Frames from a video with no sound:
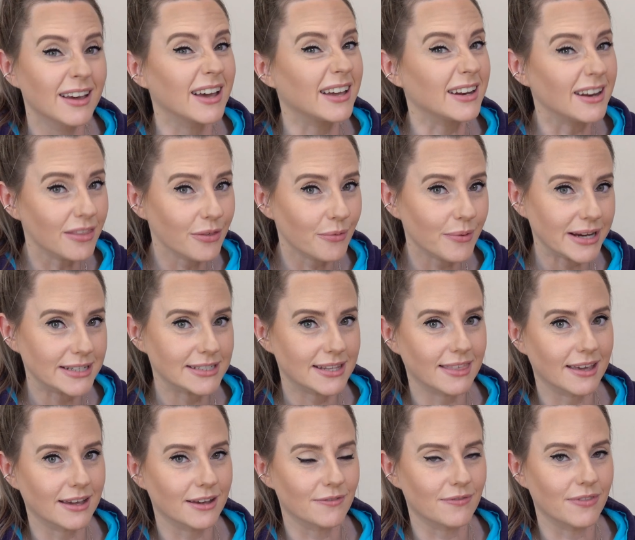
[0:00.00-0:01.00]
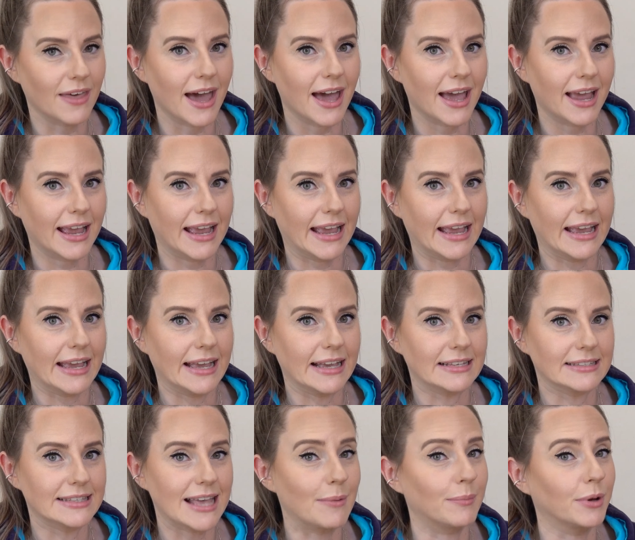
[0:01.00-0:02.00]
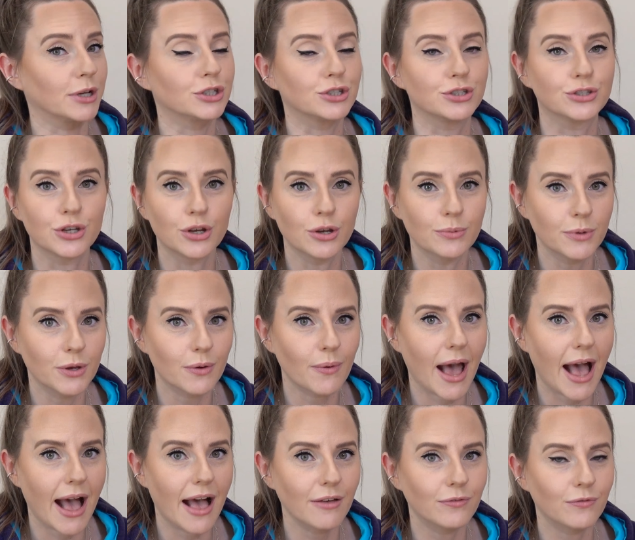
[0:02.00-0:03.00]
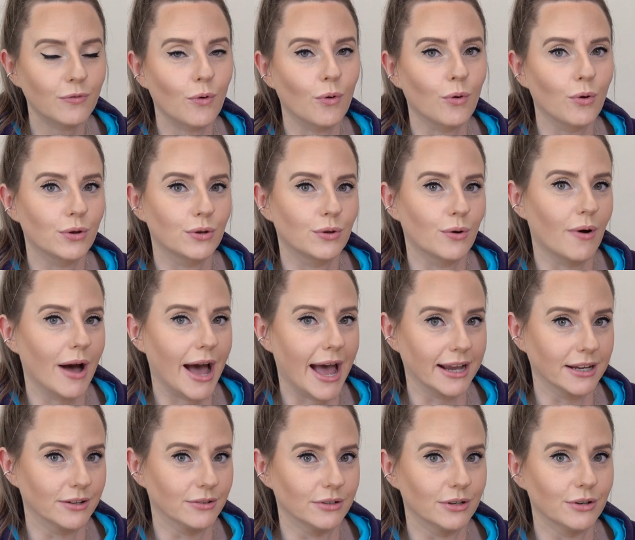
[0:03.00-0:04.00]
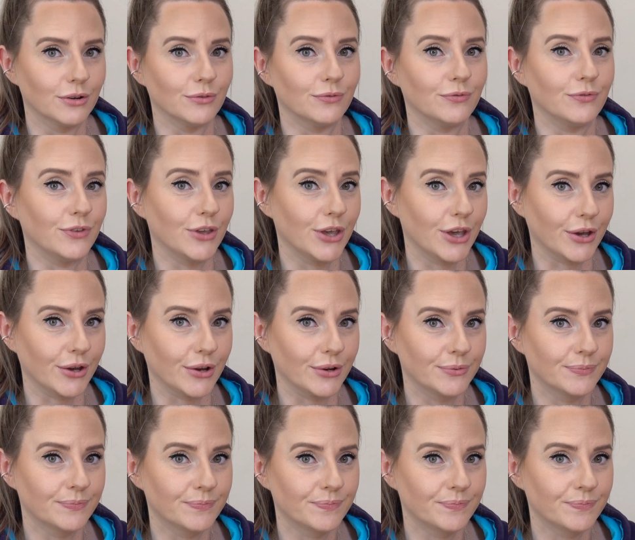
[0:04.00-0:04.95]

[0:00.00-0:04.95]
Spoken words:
Another way to think of that is how much zoom you have or your angle of view.